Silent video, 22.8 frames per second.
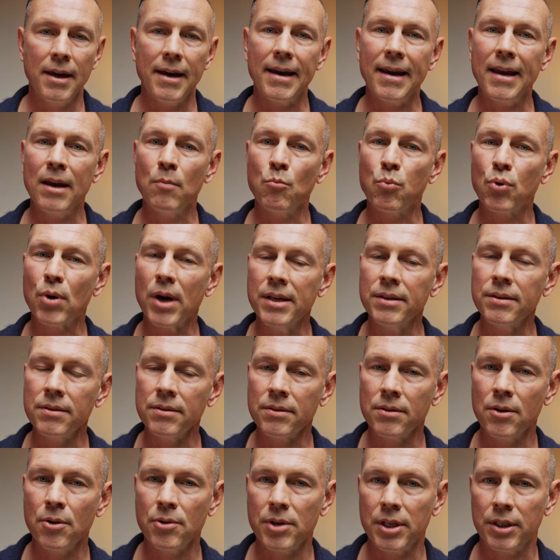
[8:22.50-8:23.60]
and price is
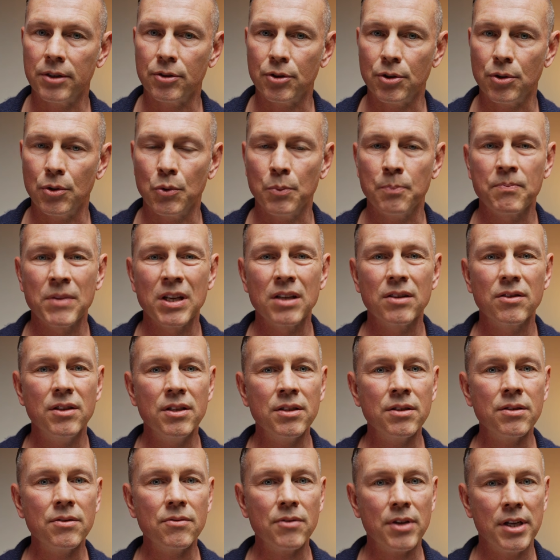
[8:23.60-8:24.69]
no issue,
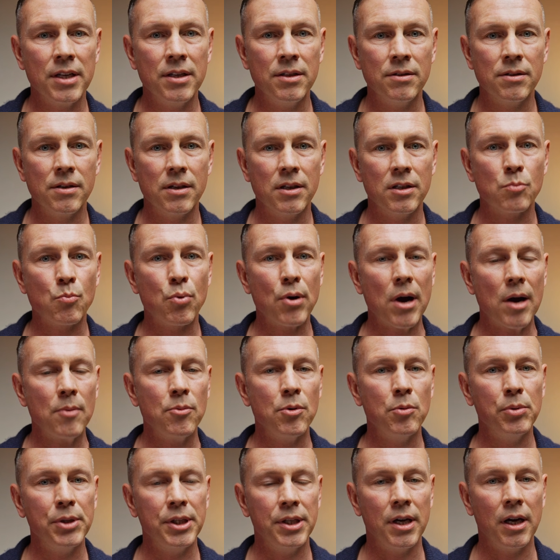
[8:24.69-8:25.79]
this lens is
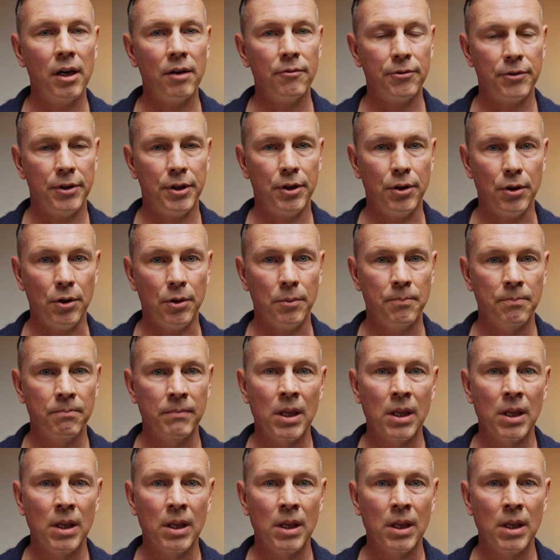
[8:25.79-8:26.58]
probably not for you.